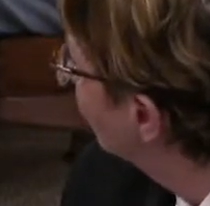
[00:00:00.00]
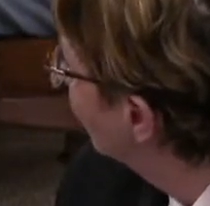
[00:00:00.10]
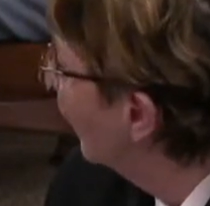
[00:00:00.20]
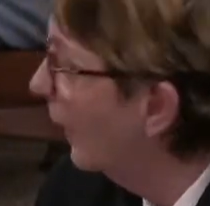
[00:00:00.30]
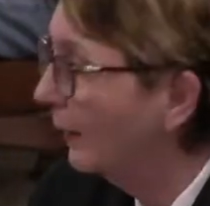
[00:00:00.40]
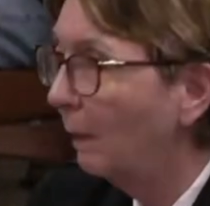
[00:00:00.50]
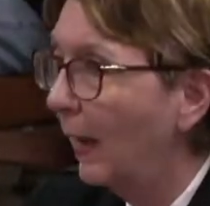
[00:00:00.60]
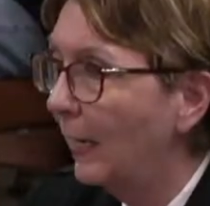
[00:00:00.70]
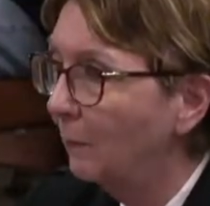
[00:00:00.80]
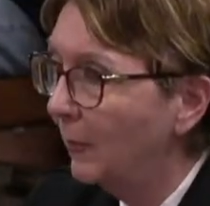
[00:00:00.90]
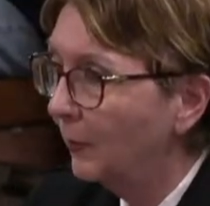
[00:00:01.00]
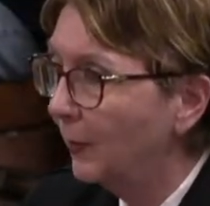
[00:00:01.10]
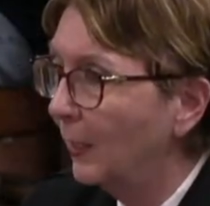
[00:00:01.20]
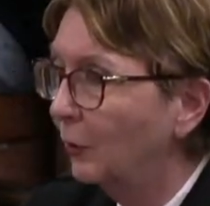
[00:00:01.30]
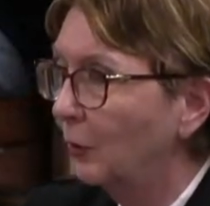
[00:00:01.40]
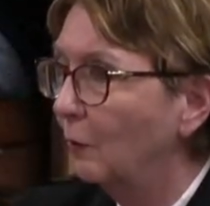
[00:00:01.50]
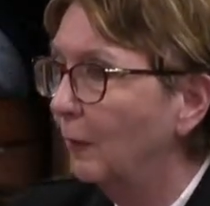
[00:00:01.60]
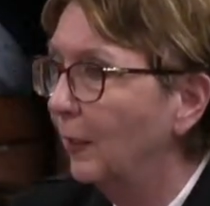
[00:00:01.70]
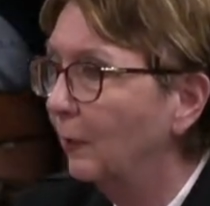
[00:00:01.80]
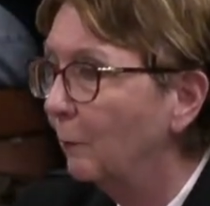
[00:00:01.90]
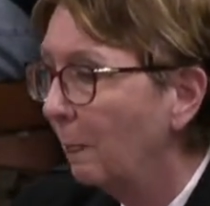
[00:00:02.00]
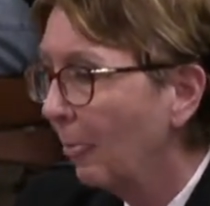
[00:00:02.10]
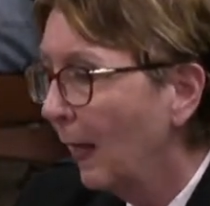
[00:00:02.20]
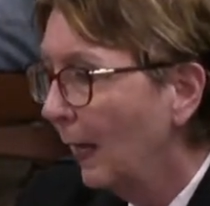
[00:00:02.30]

call tonight. My amen section over here.